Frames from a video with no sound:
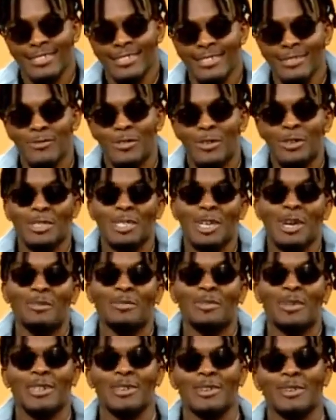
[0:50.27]
First time
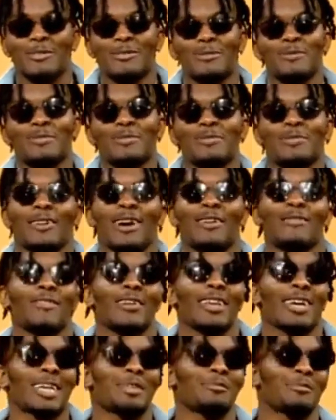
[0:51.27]
being home. I feel
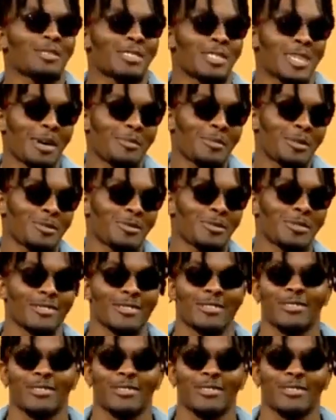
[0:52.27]
like I'm on top of the world.